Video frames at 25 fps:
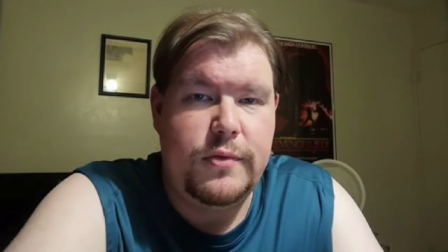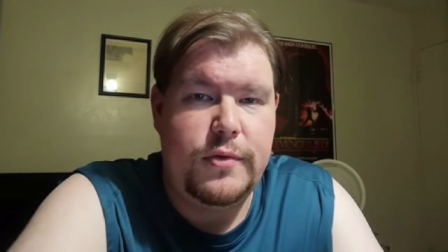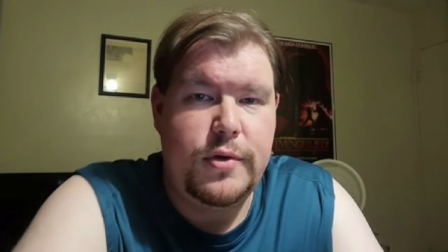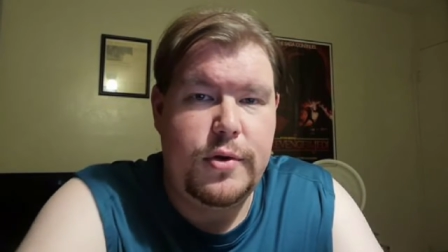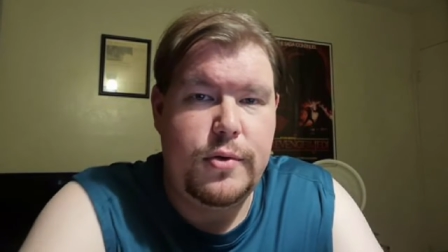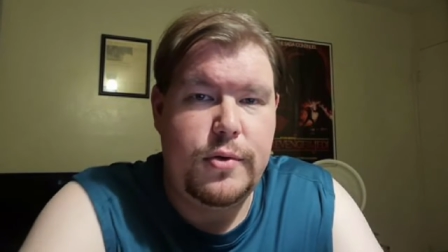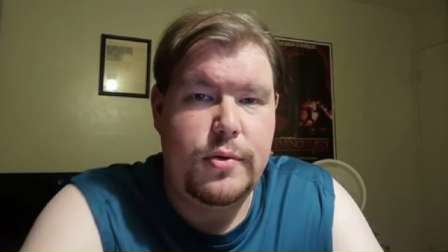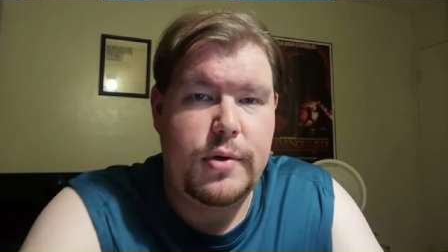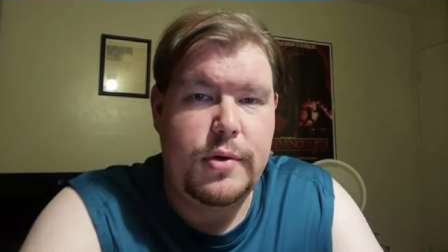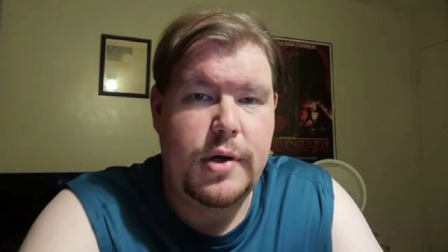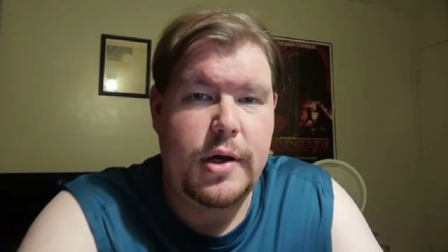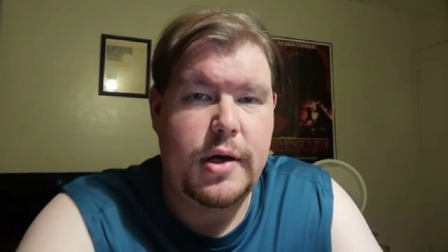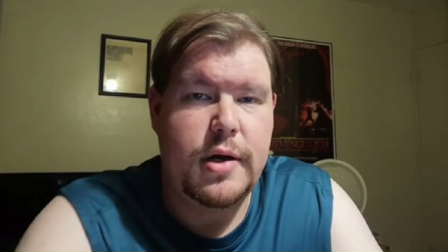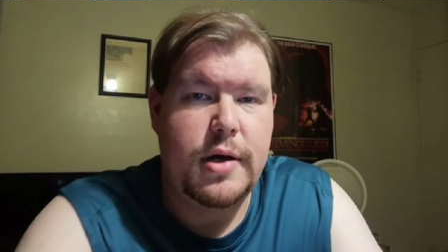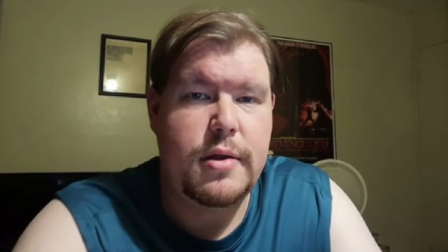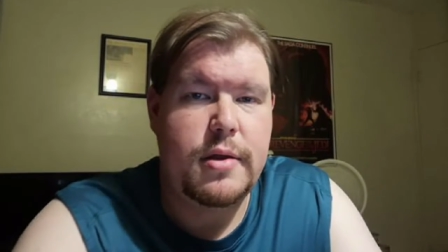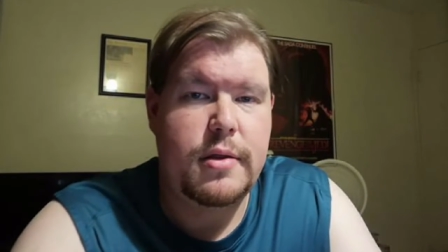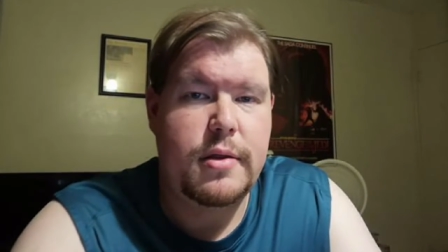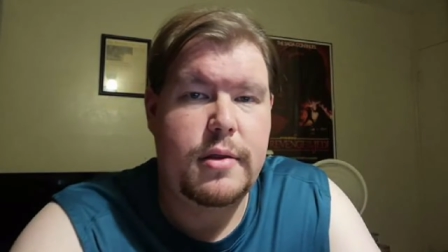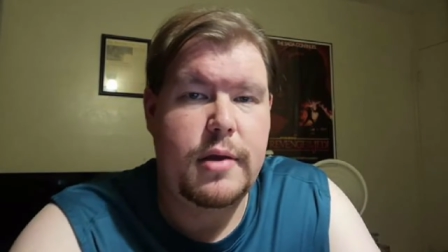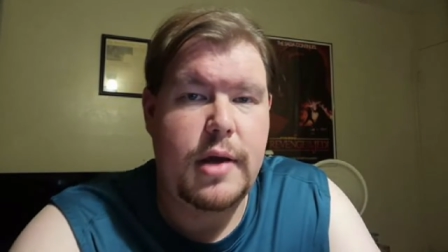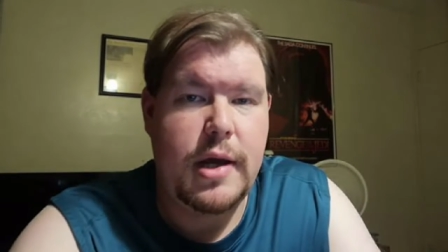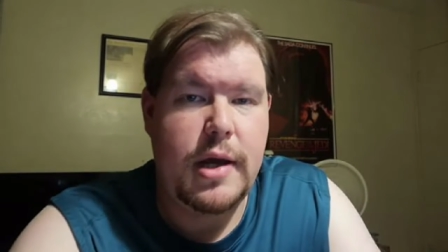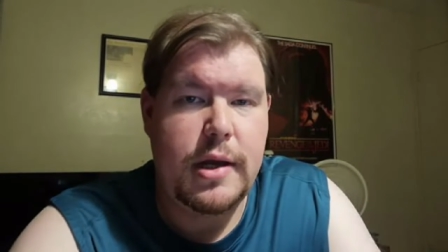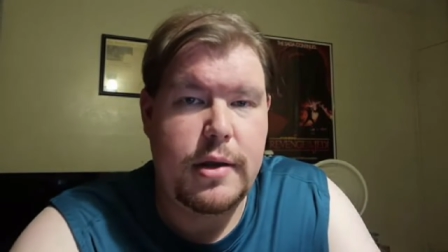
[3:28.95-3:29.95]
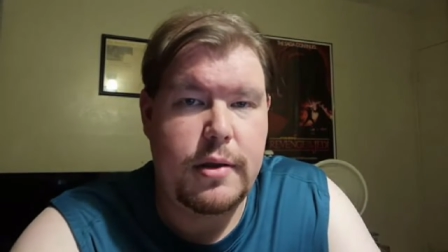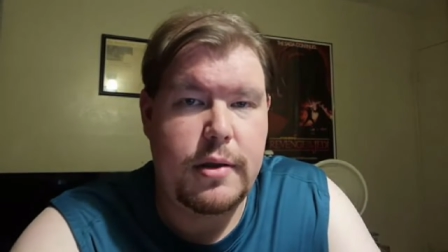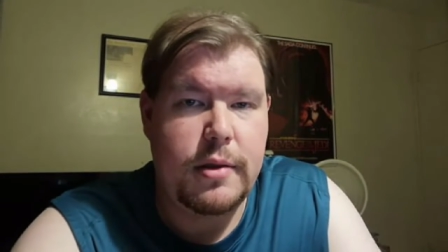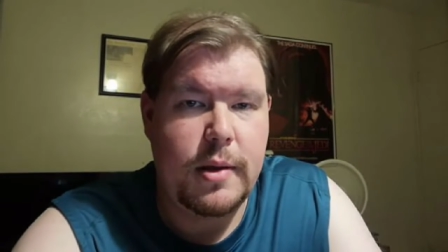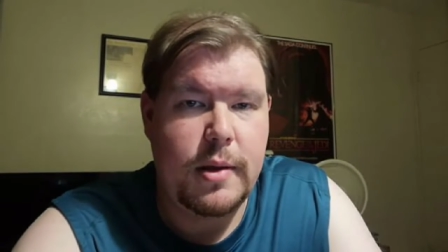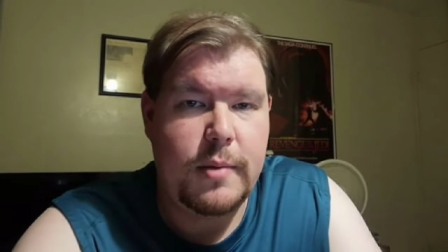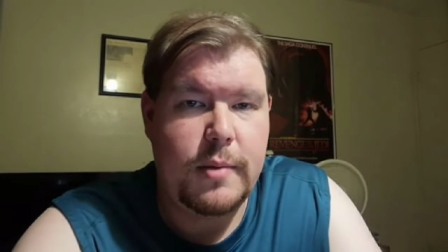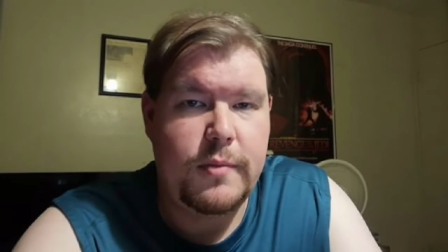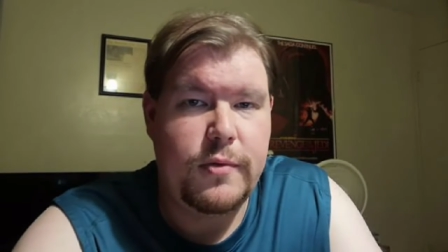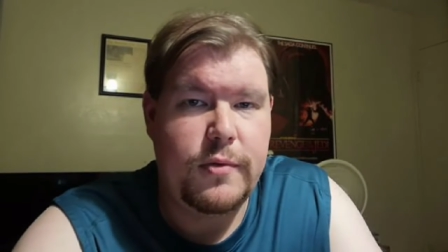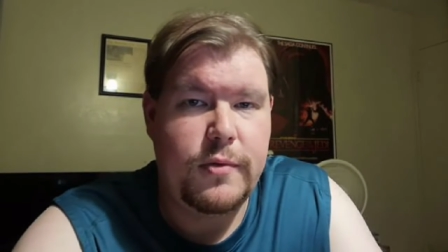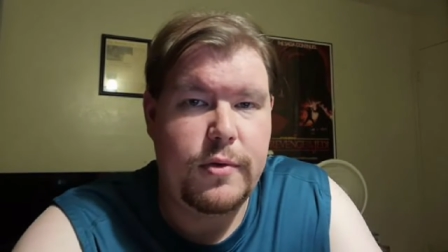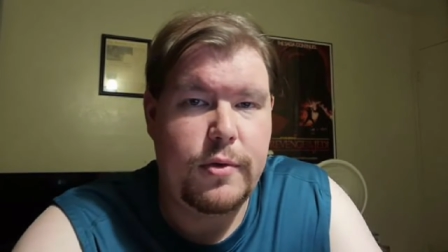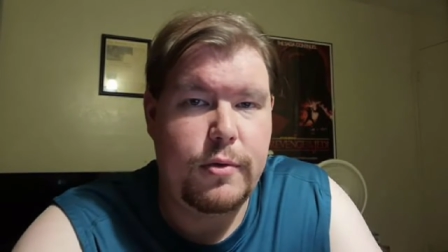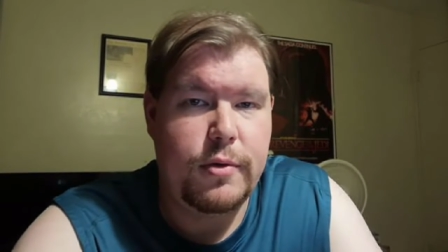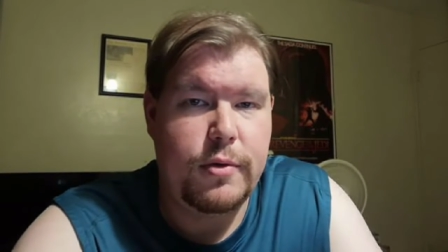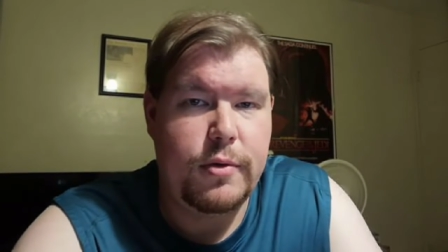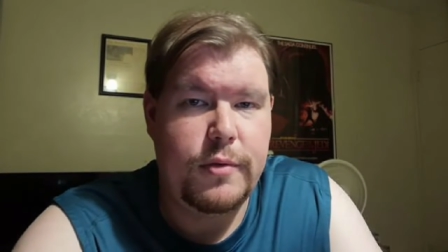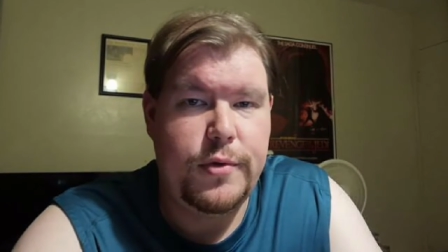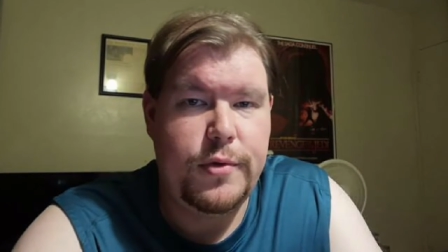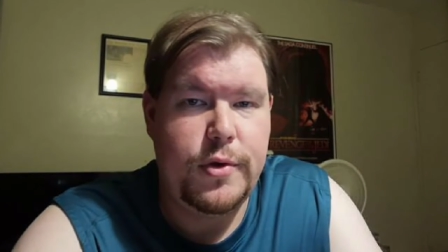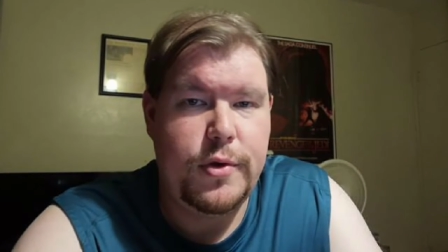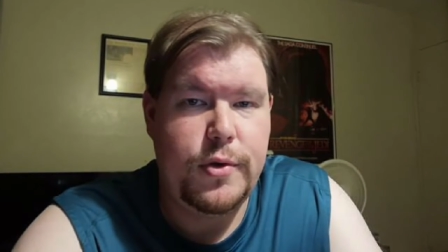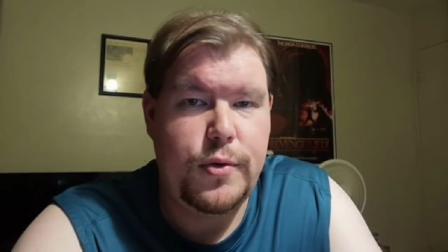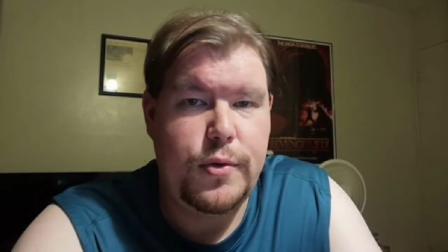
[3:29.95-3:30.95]
you guys a heads up for those
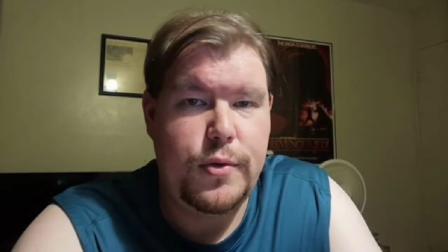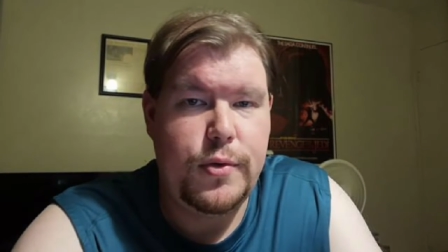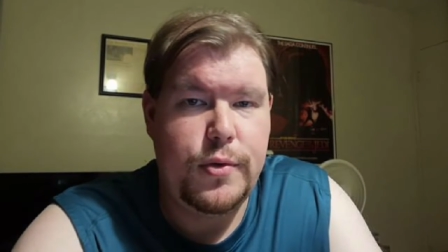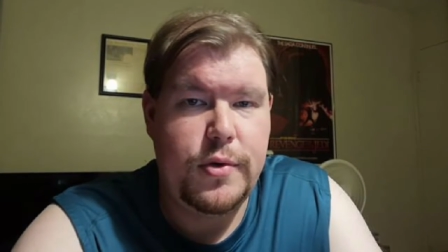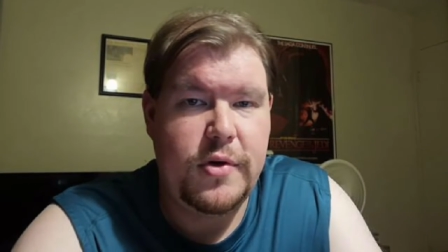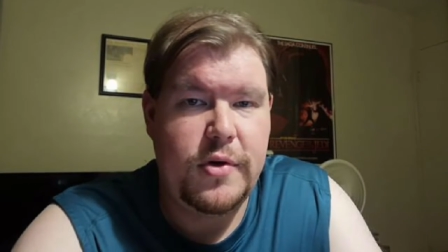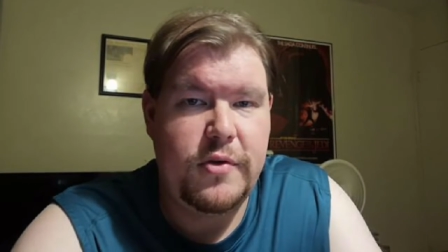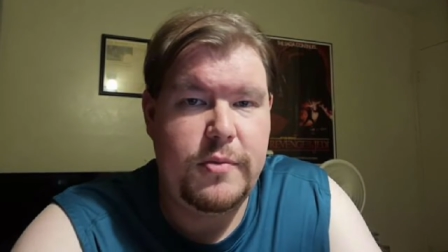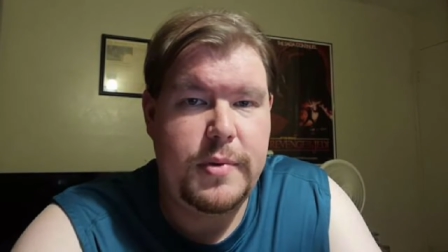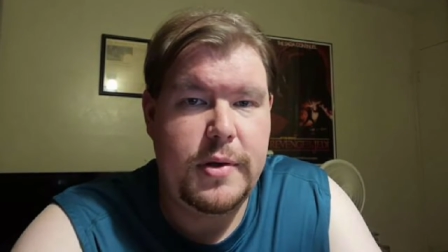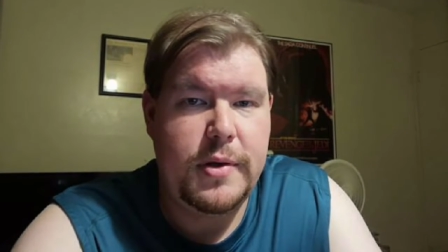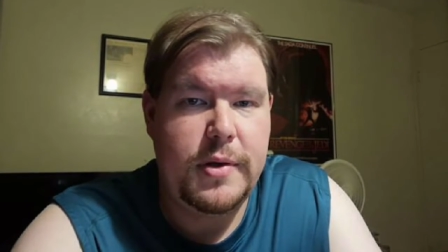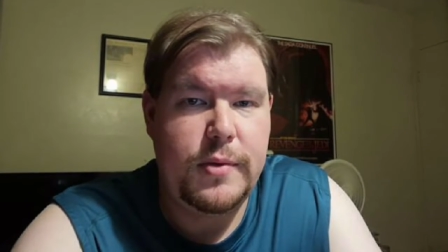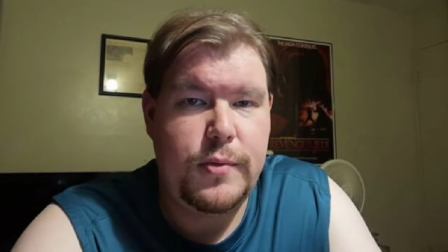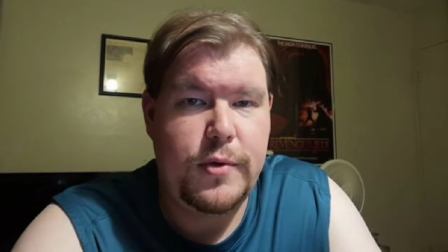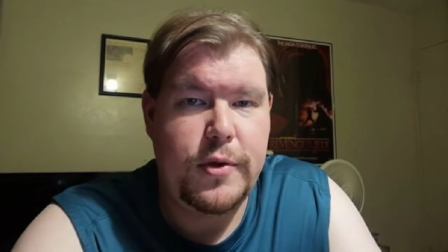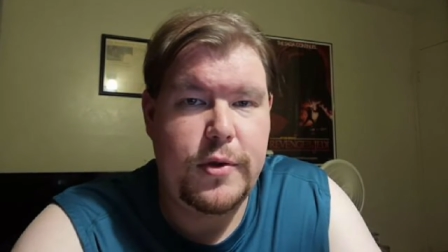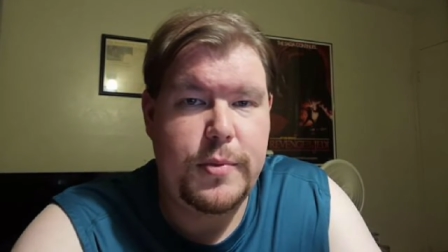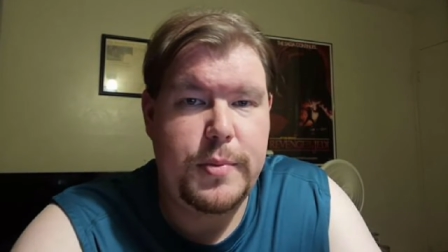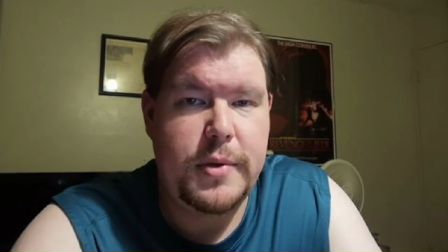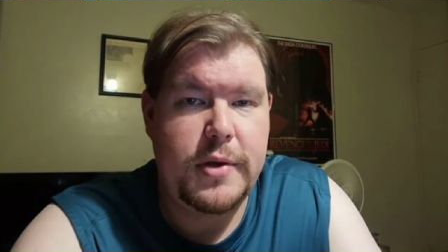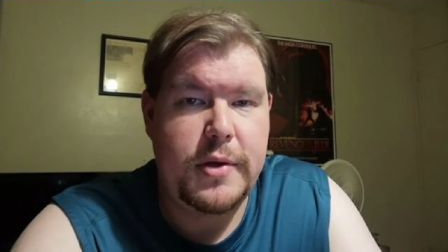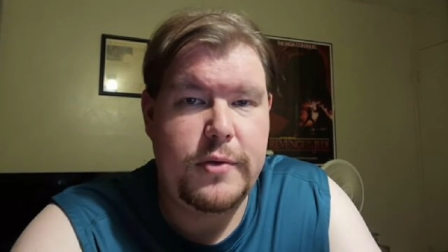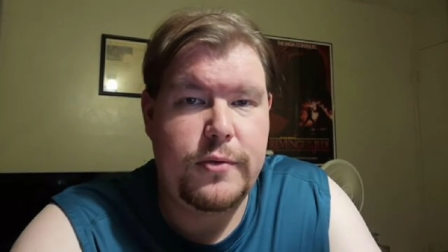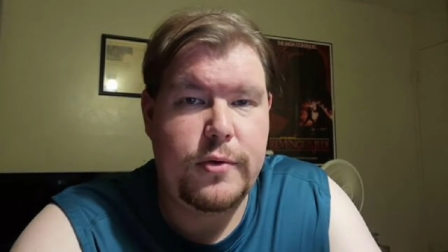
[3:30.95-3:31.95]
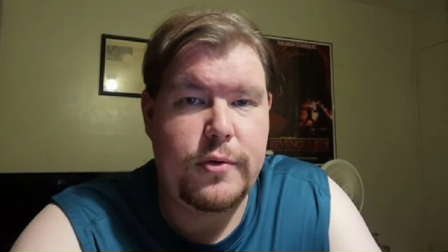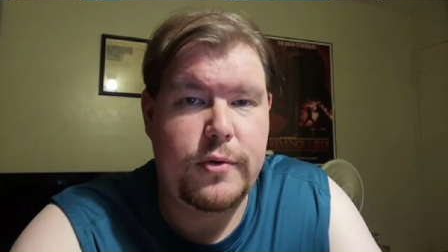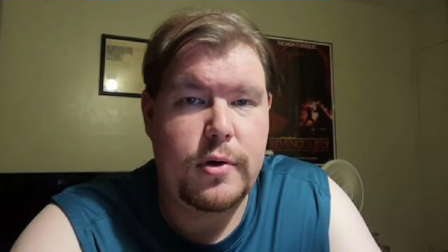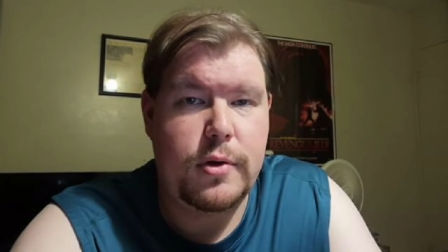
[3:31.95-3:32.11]
of you who have been with me for